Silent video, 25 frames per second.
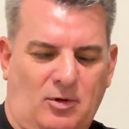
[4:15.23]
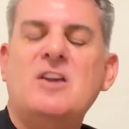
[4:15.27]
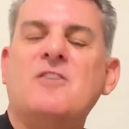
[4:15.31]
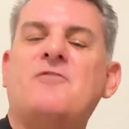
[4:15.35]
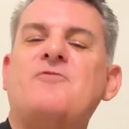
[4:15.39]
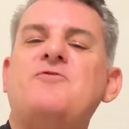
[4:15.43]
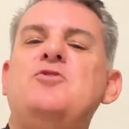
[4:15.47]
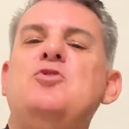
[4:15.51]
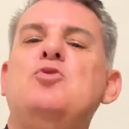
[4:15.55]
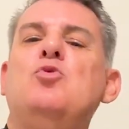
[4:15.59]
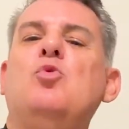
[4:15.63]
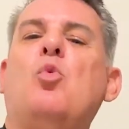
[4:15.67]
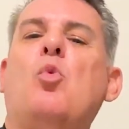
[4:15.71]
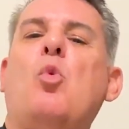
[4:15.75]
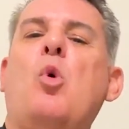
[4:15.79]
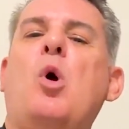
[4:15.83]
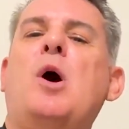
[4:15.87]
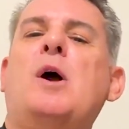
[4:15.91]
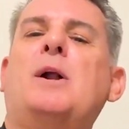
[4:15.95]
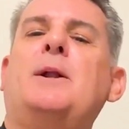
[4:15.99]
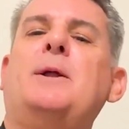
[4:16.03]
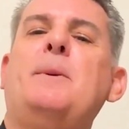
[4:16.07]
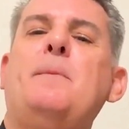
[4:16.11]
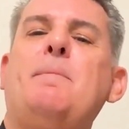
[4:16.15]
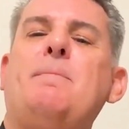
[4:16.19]
If you
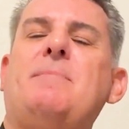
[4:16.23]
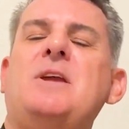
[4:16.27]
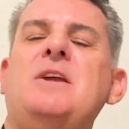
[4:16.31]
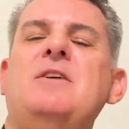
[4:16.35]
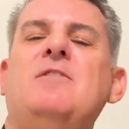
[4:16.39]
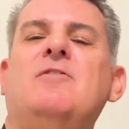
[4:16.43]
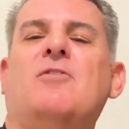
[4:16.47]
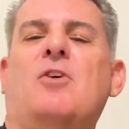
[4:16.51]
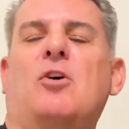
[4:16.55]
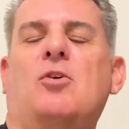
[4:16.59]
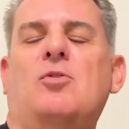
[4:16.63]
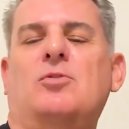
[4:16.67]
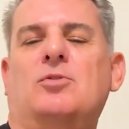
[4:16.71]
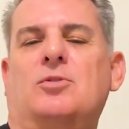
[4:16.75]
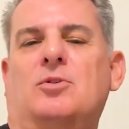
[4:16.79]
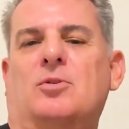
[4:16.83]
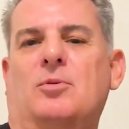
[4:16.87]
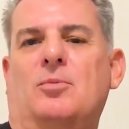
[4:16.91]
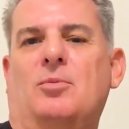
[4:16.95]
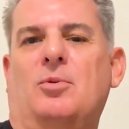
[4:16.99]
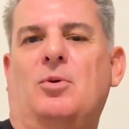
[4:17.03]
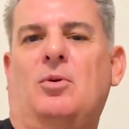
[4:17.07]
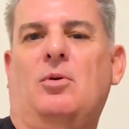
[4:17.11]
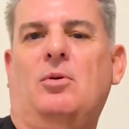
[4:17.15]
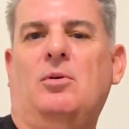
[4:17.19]
want to be
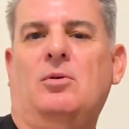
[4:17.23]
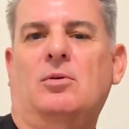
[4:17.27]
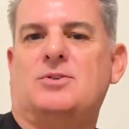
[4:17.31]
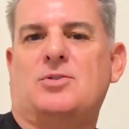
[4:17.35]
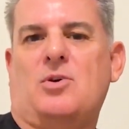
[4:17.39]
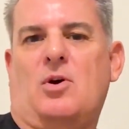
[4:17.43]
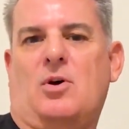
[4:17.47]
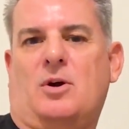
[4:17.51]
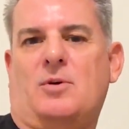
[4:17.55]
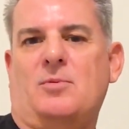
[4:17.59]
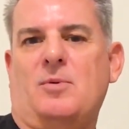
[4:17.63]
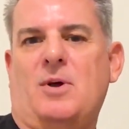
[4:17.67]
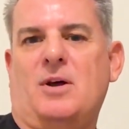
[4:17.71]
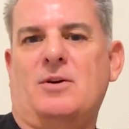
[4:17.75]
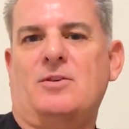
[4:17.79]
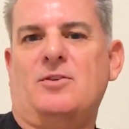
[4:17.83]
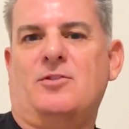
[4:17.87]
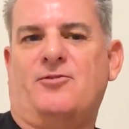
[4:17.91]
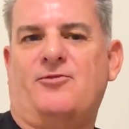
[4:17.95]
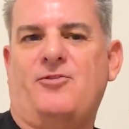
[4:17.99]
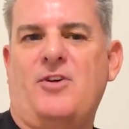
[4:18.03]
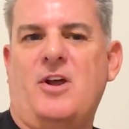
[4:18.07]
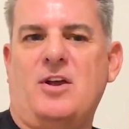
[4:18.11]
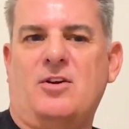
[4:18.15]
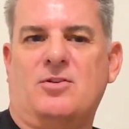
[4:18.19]
vulnerable, talk about your
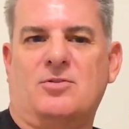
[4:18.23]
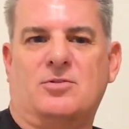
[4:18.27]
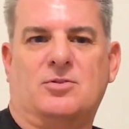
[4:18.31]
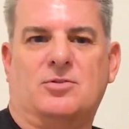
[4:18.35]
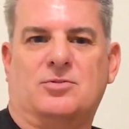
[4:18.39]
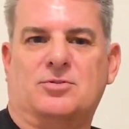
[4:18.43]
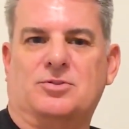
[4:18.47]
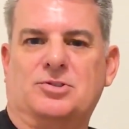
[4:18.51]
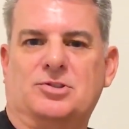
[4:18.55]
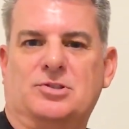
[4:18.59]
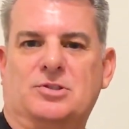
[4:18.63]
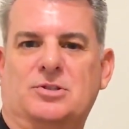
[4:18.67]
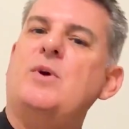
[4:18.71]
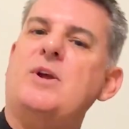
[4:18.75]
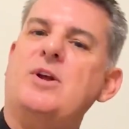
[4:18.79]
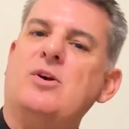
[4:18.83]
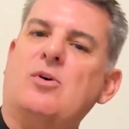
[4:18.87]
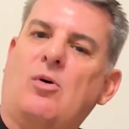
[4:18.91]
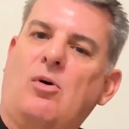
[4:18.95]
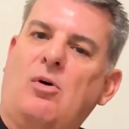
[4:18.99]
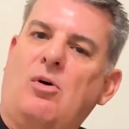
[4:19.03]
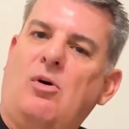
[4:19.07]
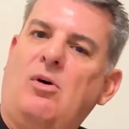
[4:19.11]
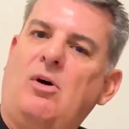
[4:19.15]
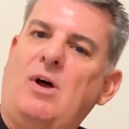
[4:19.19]
failures. We
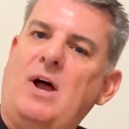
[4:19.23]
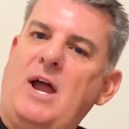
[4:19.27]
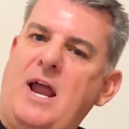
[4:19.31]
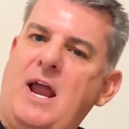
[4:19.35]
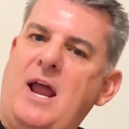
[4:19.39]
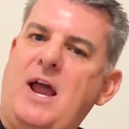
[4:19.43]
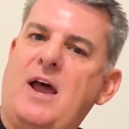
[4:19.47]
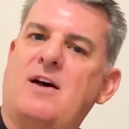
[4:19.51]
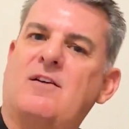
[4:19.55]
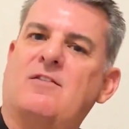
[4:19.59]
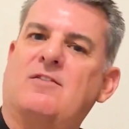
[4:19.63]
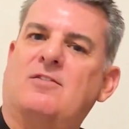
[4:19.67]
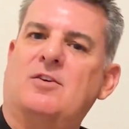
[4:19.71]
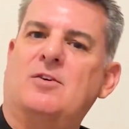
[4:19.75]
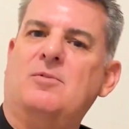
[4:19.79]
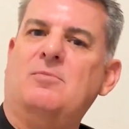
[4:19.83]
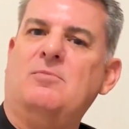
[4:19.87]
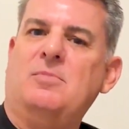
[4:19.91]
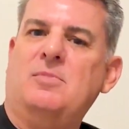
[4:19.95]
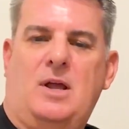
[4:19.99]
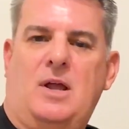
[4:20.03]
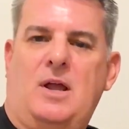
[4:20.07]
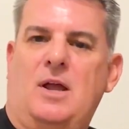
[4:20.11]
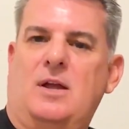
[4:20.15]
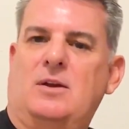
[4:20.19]
all have
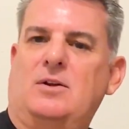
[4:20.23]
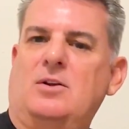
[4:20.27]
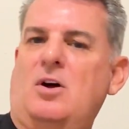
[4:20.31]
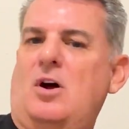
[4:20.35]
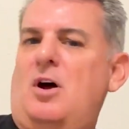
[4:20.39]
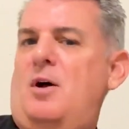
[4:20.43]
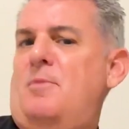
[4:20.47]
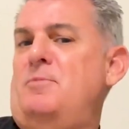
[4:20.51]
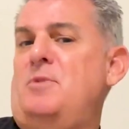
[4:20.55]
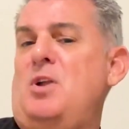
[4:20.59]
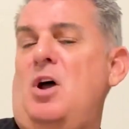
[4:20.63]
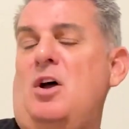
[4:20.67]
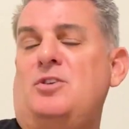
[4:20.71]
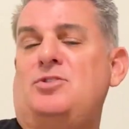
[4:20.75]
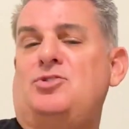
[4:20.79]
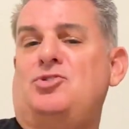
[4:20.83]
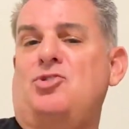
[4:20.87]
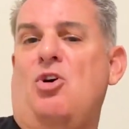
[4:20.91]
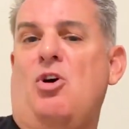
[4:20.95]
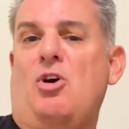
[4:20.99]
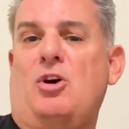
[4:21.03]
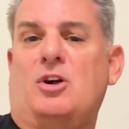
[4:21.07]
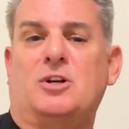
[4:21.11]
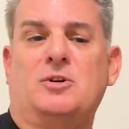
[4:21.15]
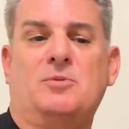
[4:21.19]
them, and I'm not
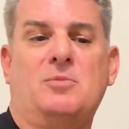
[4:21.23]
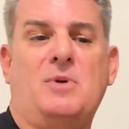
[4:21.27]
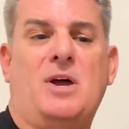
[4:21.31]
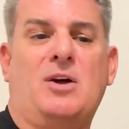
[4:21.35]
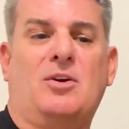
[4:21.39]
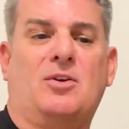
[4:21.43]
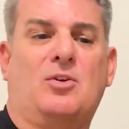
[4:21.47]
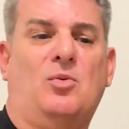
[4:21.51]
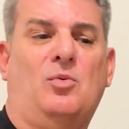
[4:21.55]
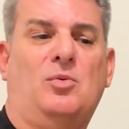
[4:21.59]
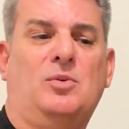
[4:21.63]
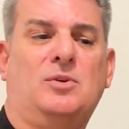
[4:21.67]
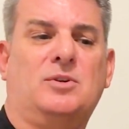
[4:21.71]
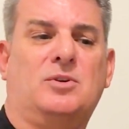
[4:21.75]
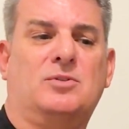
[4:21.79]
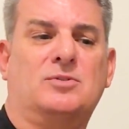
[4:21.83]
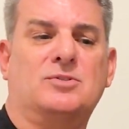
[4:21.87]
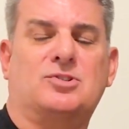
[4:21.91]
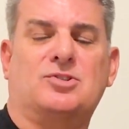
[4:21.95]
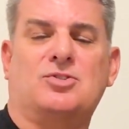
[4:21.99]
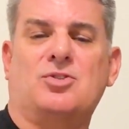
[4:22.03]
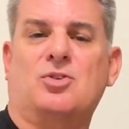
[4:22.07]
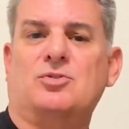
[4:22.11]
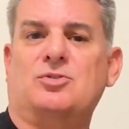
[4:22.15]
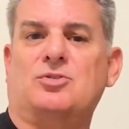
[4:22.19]
talking about going on
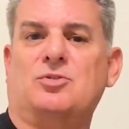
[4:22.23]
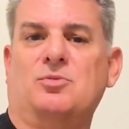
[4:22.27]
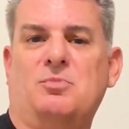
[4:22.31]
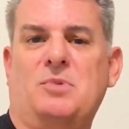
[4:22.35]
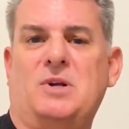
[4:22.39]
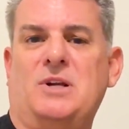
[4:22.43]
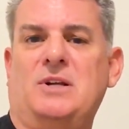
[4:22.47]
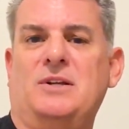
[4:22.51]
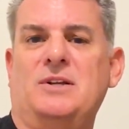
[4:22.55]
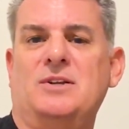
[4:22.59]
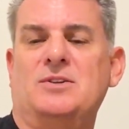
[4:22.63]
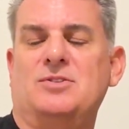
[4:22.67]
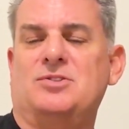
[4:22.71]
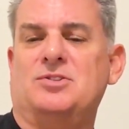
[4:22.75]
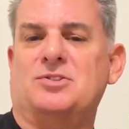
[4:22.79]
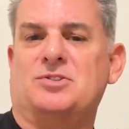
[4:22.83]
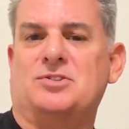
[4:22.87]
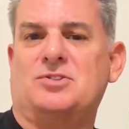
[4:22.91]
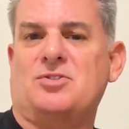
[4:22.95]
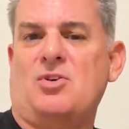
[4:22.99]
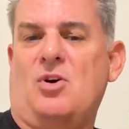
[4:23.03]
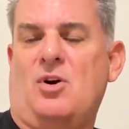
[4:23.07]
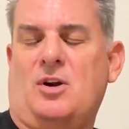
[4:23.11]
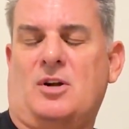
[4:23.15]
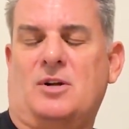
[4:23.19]
social media,
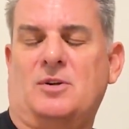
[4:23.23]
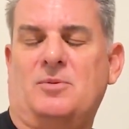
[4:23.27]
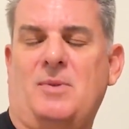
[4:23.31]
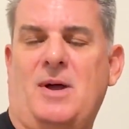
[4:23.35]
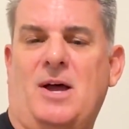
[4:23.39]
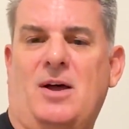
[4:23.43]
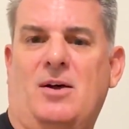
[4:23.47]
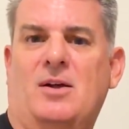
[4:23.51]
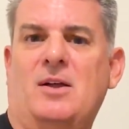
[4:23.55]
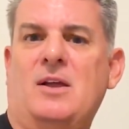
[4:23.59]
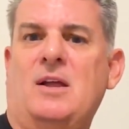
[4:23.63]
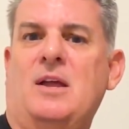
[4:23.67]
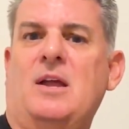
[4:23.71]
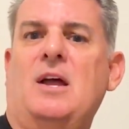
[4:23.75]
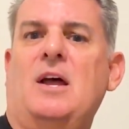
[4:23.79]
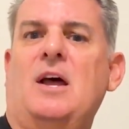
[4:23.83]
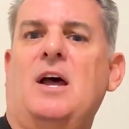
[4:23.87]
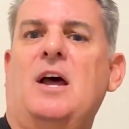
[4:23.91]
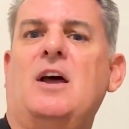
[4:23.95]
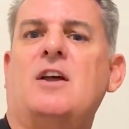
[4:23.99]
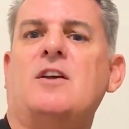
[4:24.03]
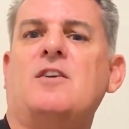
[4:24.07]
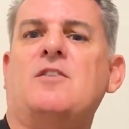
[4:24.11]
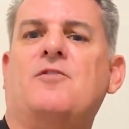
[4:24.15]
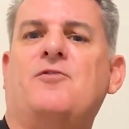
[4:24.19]
just talking about
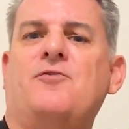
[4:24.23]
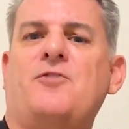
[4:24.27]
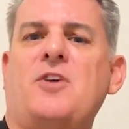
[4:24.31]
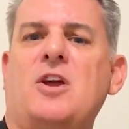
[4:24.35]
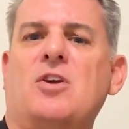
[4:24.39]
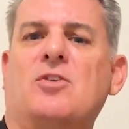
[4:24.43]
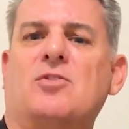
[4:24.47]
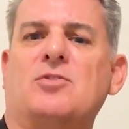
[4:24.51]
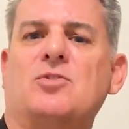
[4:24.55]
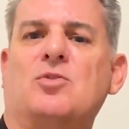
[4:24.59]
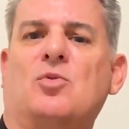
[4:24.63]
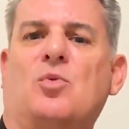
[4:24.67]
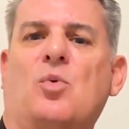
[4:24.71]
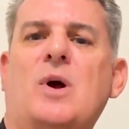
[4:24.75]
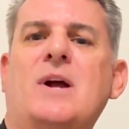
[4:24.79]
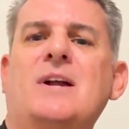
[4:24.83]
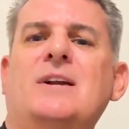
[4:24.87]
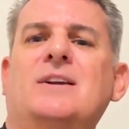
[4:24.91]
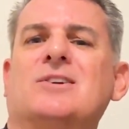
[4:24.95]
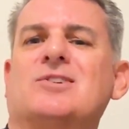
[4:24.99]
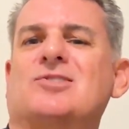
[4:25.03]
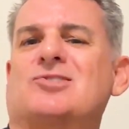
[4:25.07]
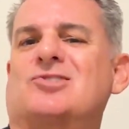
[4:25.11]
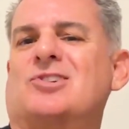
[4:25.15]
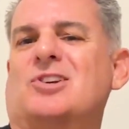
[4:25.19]
how you fail your way
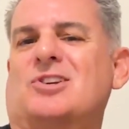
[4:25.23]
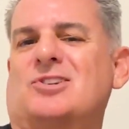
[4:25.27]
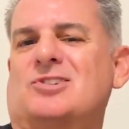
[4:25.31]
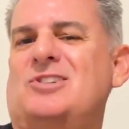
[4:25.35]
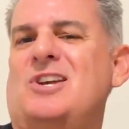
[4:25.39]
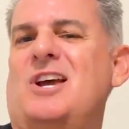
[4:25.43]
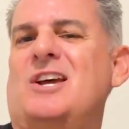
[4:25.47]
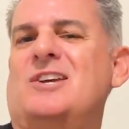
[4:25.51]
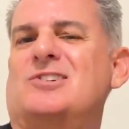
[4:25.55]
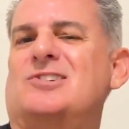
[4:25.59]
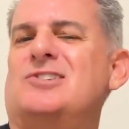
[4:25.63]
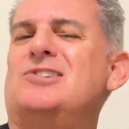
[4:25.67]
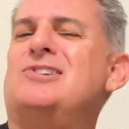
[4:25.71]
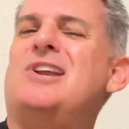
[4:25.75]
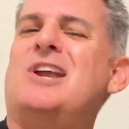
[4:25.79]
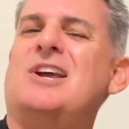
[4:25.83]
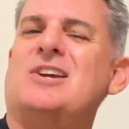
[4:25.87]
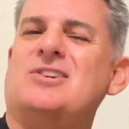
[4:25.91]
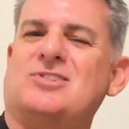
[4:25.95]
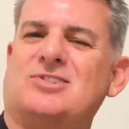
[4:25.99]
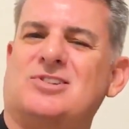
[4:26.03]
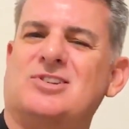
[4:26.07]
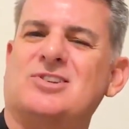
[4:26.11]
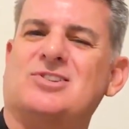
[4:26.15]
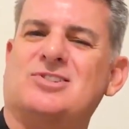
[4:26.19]
to success
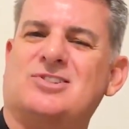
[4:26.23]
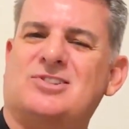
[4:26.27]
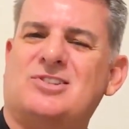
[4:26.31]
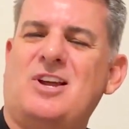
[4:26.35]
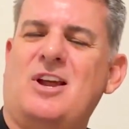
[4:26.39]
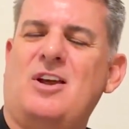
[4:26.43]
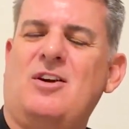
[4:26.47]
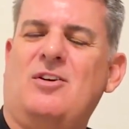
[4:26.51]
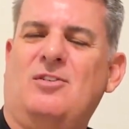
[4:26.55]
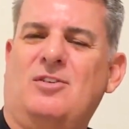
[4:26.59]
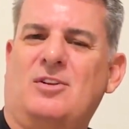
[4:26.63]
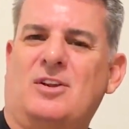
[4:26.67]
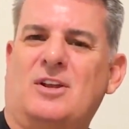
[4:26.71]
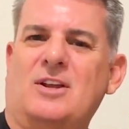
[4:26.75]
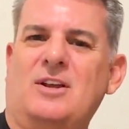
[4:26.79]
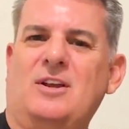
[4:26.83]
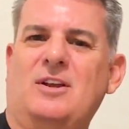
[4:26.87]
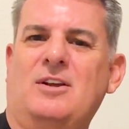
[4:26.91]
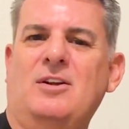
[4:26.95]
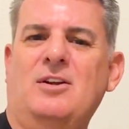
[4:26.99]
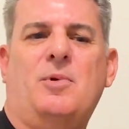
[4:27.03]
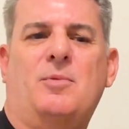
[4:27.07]
necessarily.